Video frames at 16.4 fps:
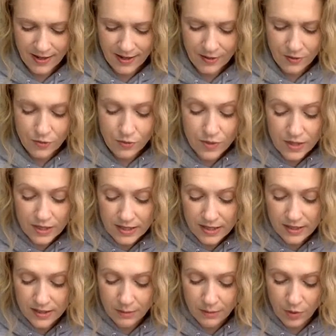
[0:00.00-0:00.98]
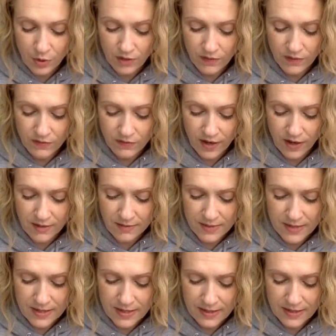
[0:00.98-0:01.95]
in a really supportive
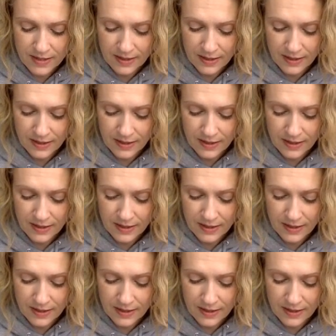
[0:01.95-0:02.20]
environment.